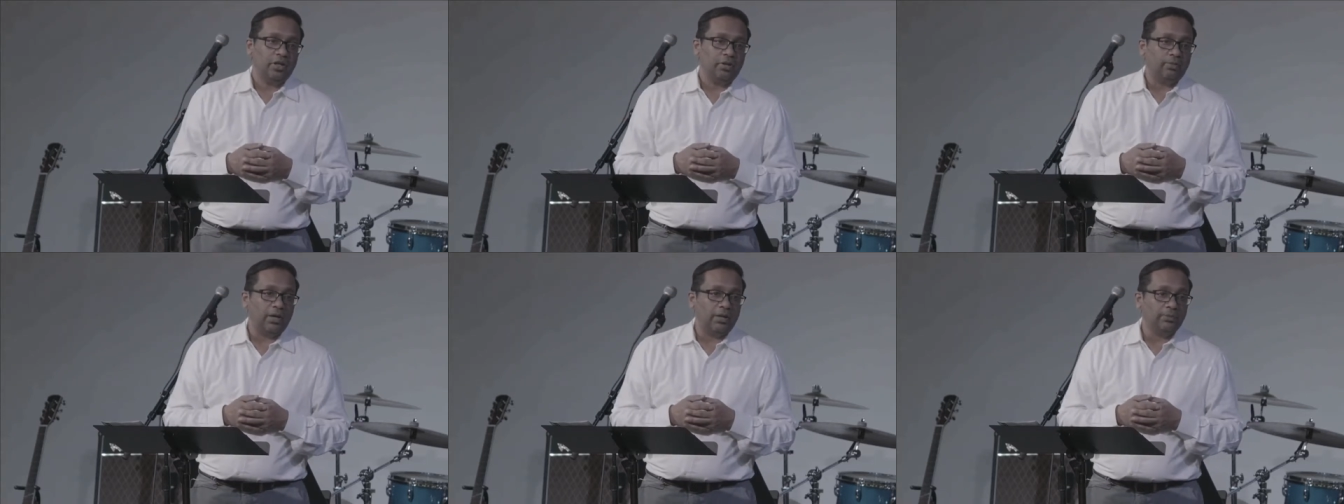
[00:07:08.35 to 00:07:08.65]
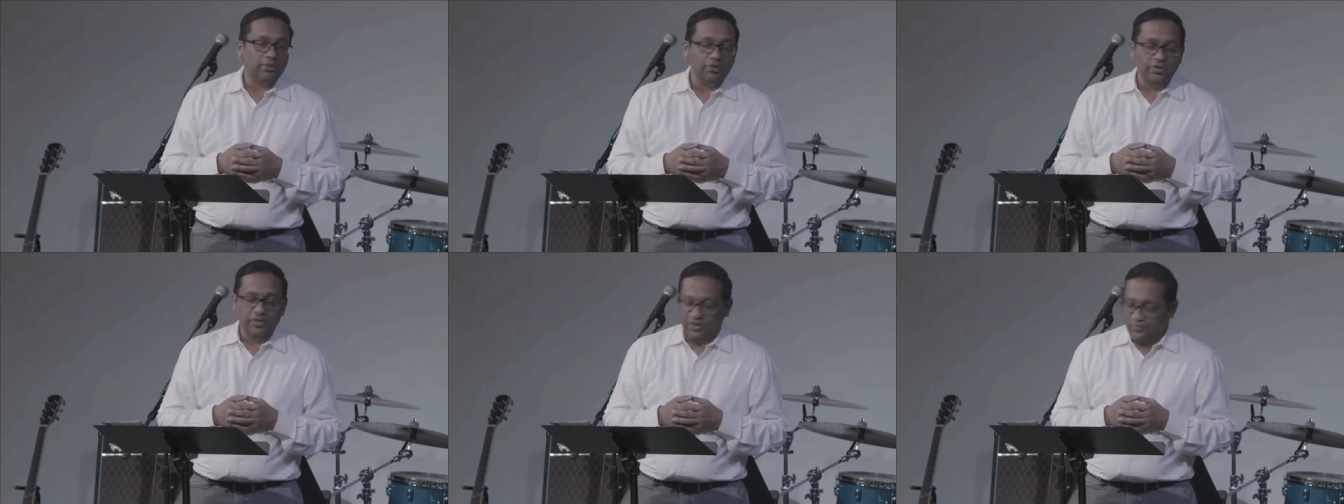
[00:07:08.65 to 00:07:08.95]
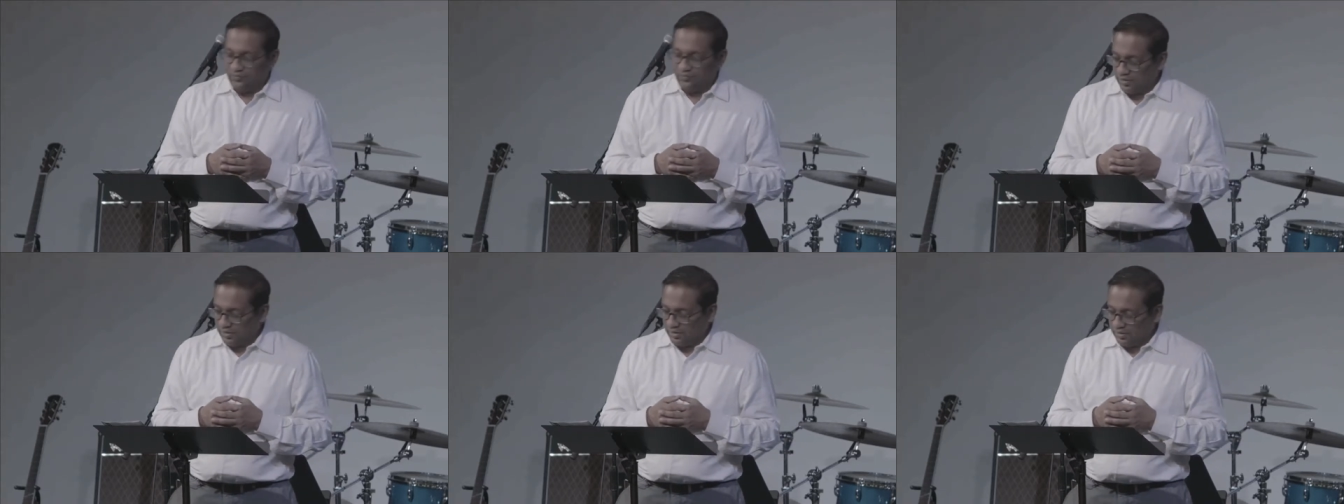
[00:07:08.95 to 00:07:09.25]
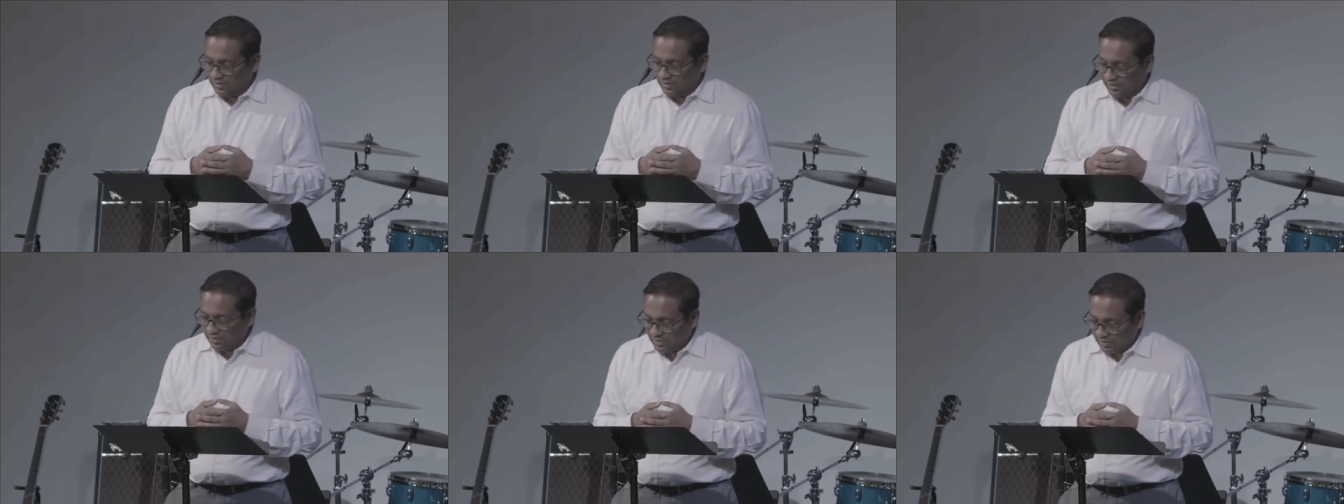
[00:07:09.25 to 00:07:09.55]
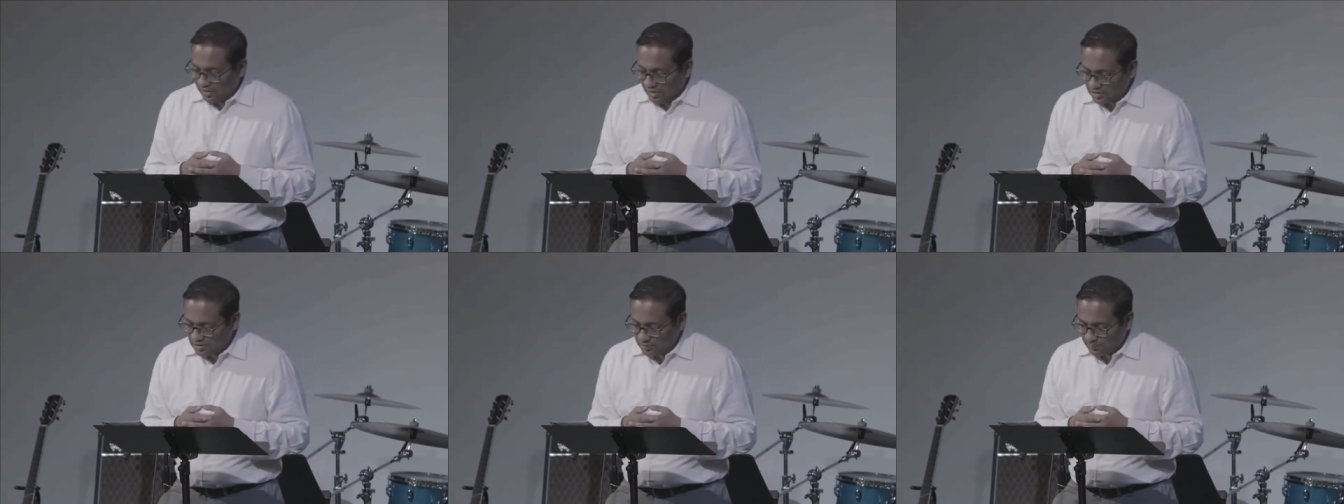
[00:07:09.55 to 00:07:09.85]
by believing the
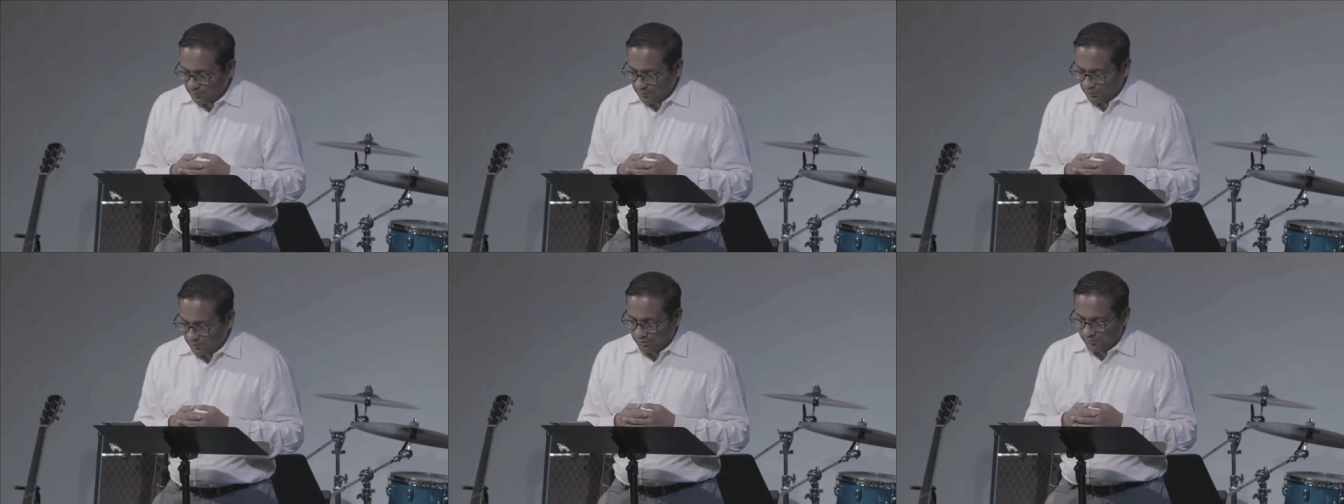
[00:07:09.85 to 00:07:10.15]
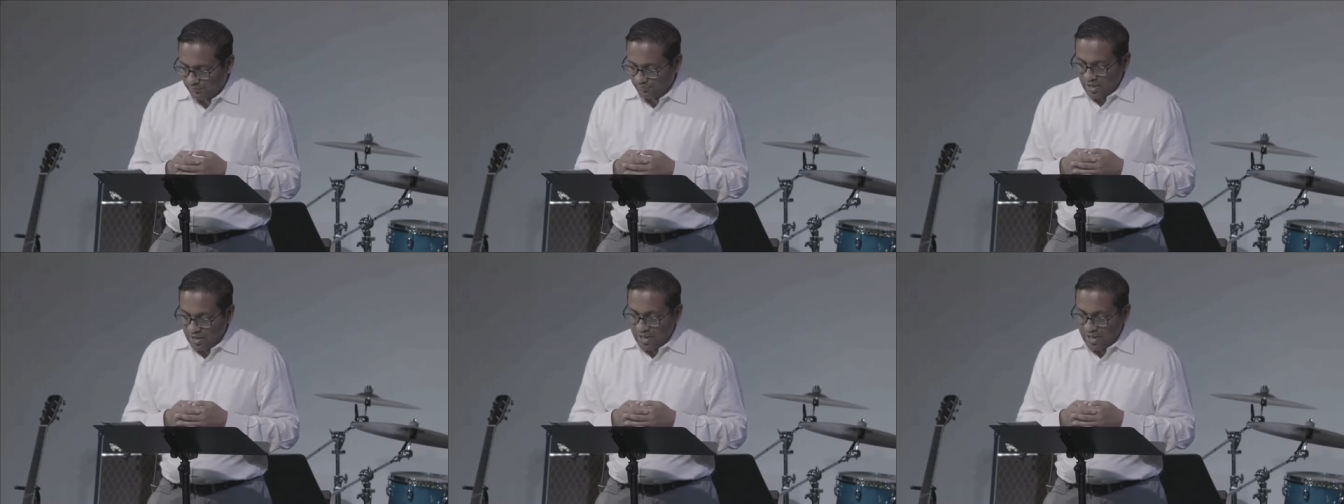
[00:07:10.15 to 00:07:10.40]
gospel,